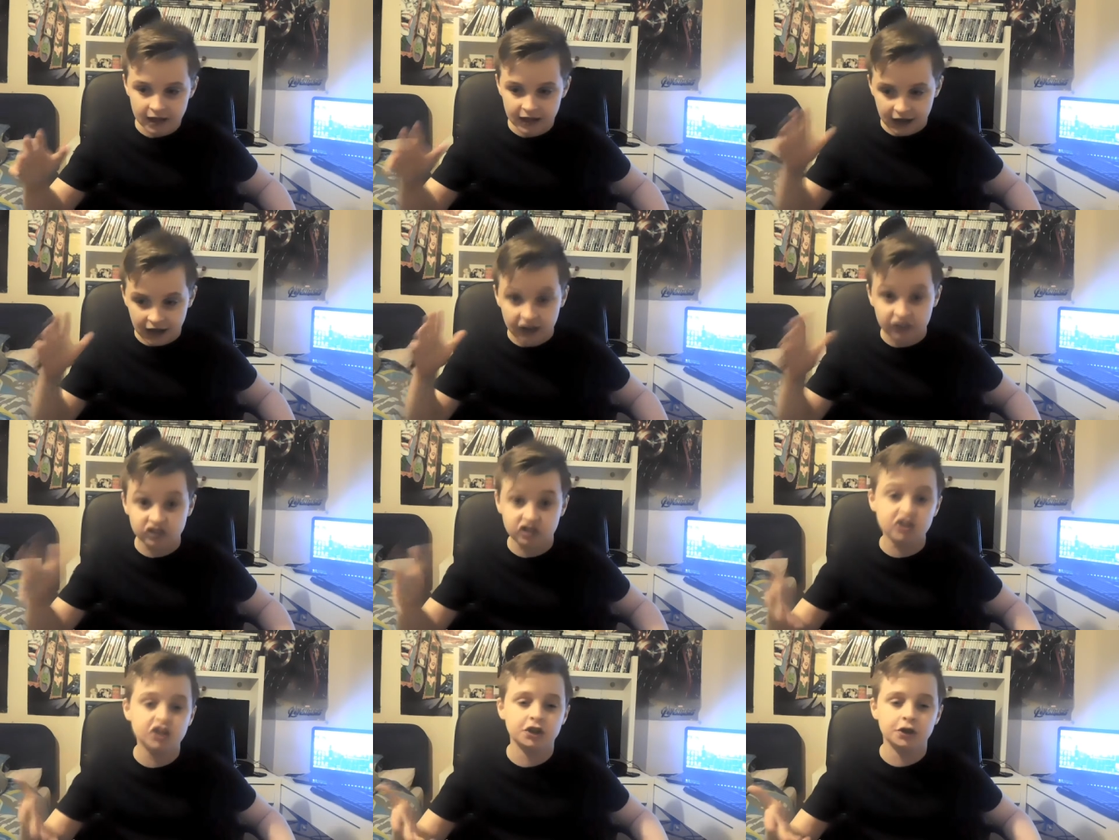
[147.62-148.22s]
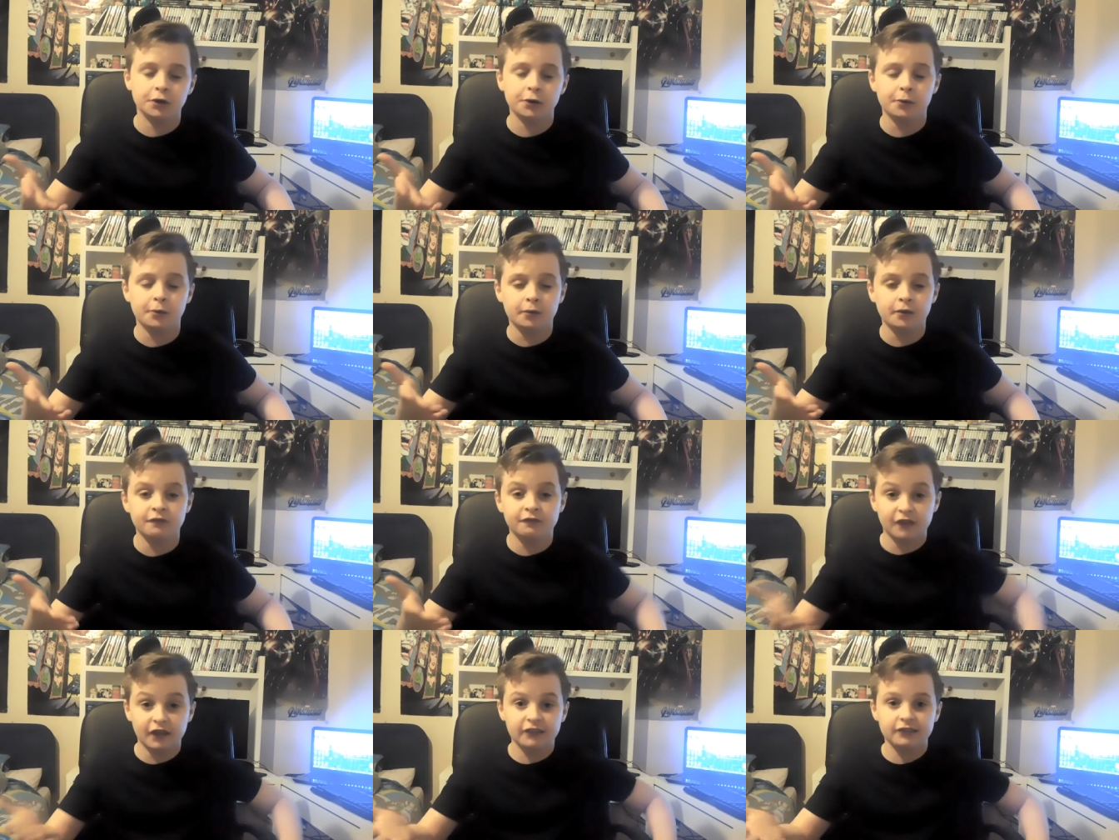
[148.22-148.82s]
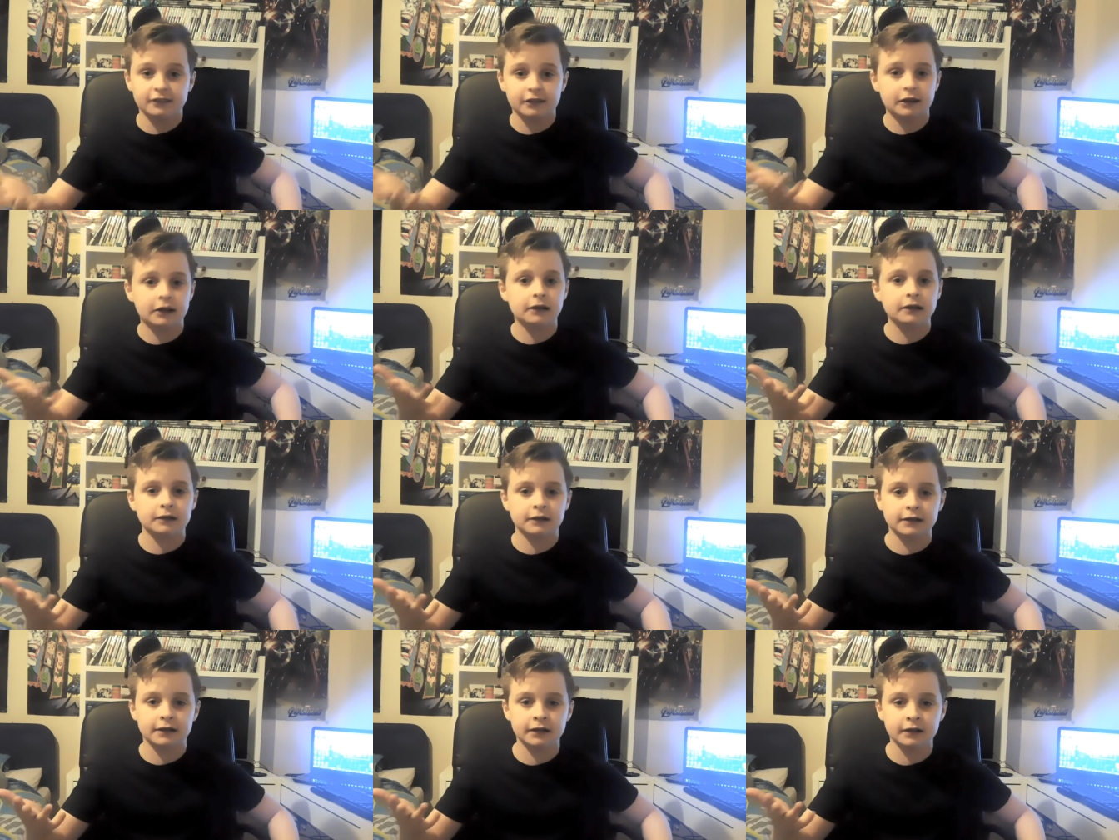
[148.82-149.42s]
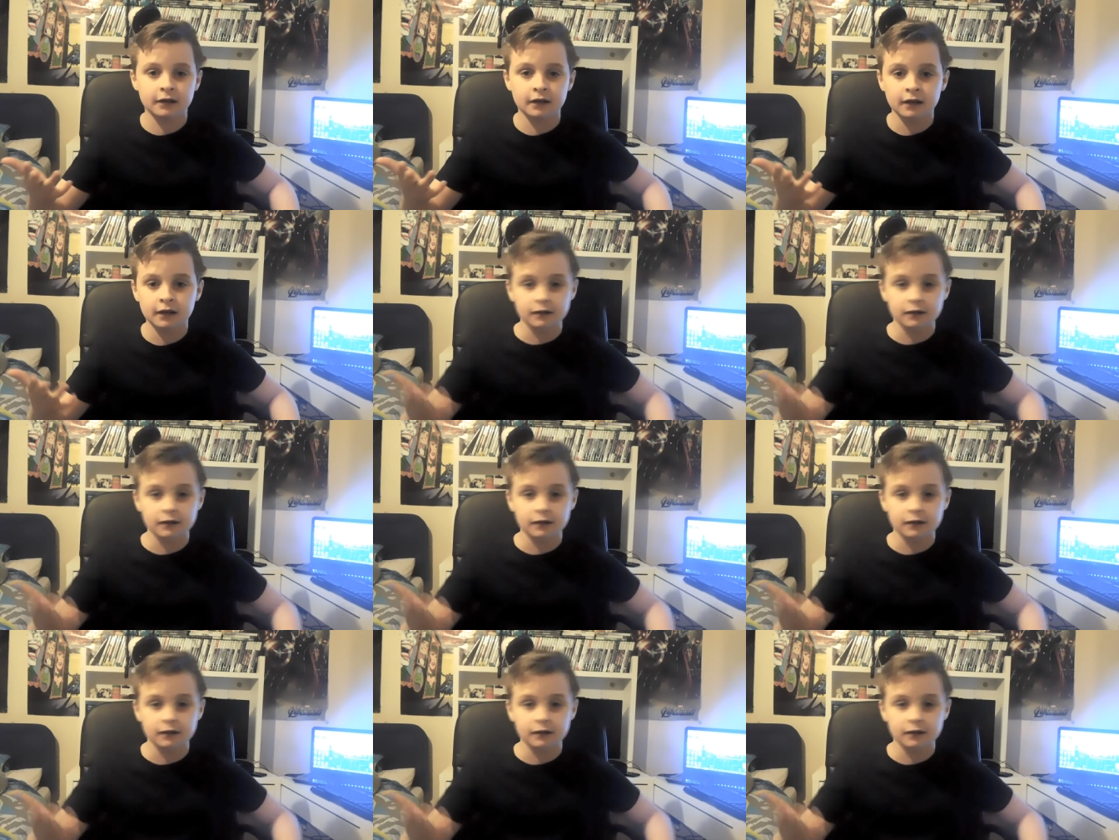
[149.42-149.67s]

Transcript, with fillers: At you, physically.